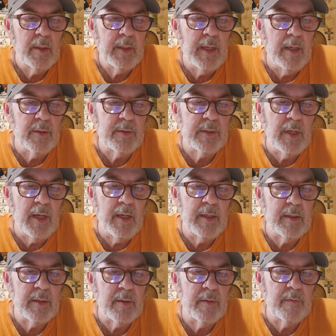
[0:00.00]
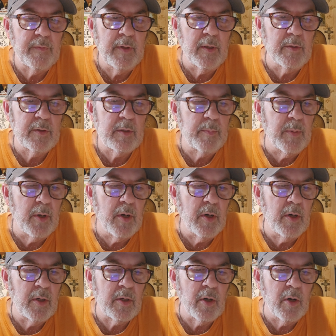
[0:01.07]
Calcite,
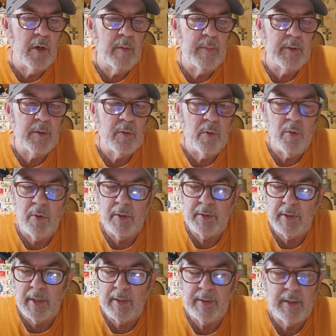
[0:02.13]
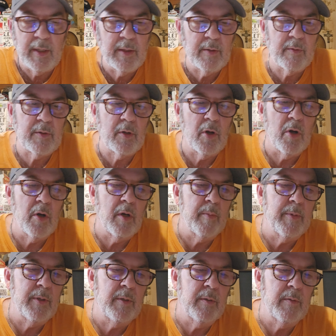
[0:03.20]
feldspar, carbon, quartz. I say they're
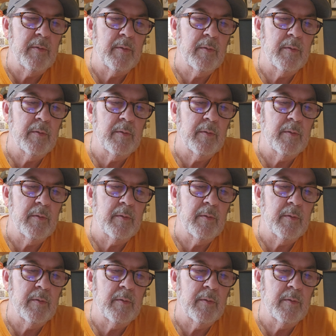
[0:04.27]
carbon.